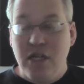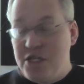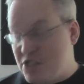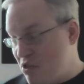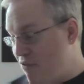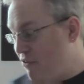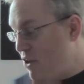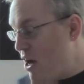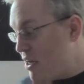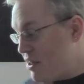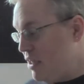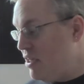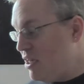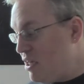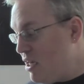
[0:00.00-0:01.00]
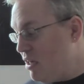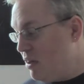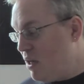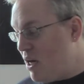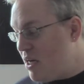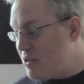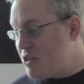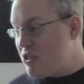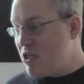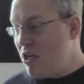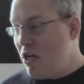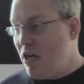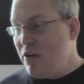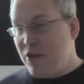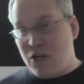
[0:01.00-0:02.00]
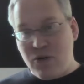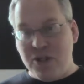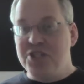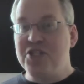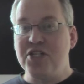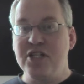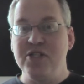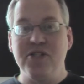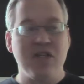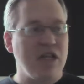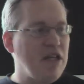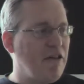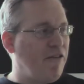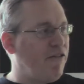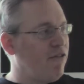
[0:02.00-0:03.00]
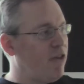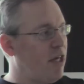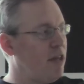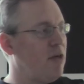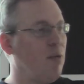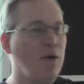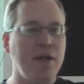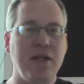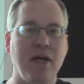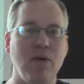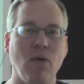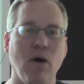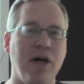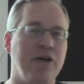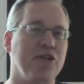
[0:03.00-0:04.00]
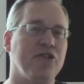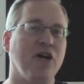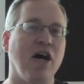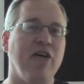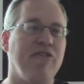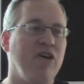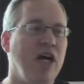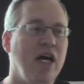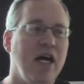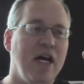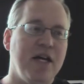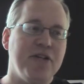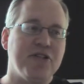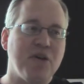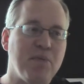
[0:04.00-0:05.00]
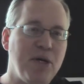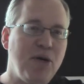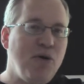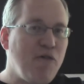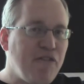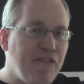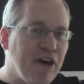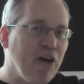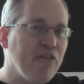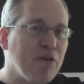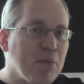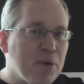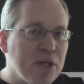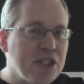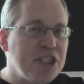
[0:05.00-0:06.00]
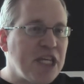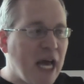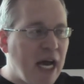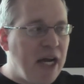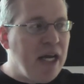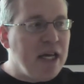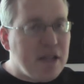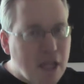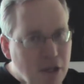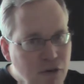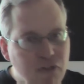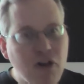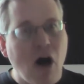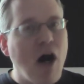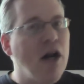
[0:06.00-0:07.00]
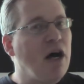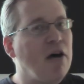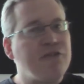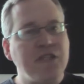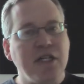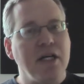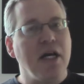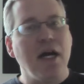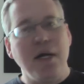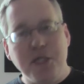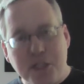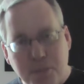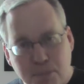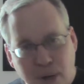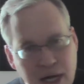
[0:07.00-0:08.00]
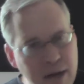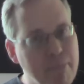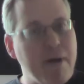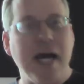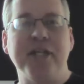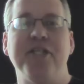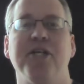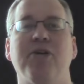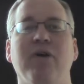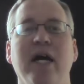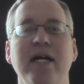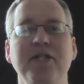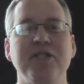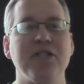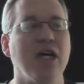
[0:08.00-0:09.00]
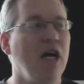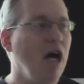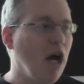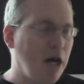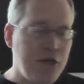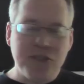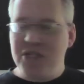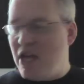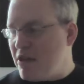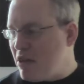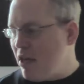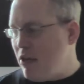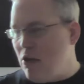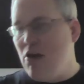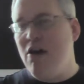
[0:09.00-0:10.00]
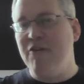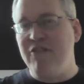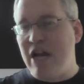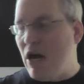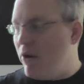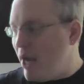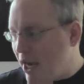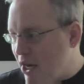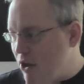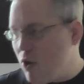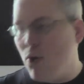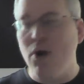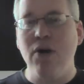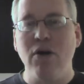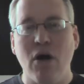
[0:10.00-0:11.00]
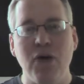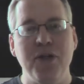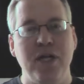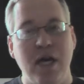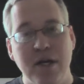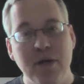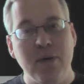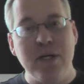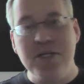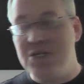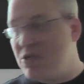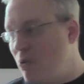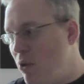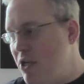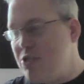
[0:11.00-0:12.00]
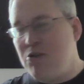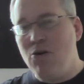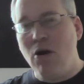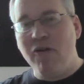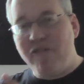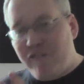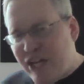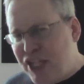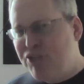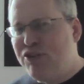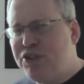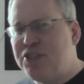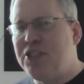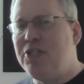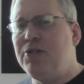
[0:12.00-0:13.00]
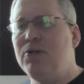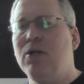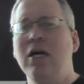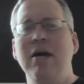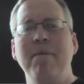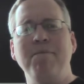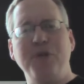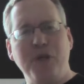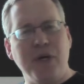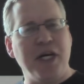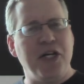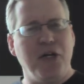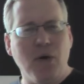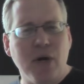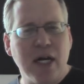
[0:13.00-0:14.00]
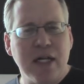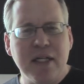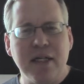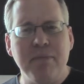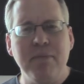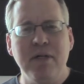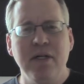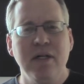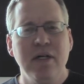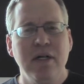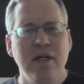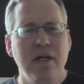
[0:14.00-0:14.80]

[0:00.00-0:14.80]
Is the flock that didn't get lost the Christians, and the one that wanders off is somebody who fell from Christianity and then you've gone off to bring him back to Christ? Are you saying that you have now ignored all the other ones, the ones who are faithful to you? You're ignoring them?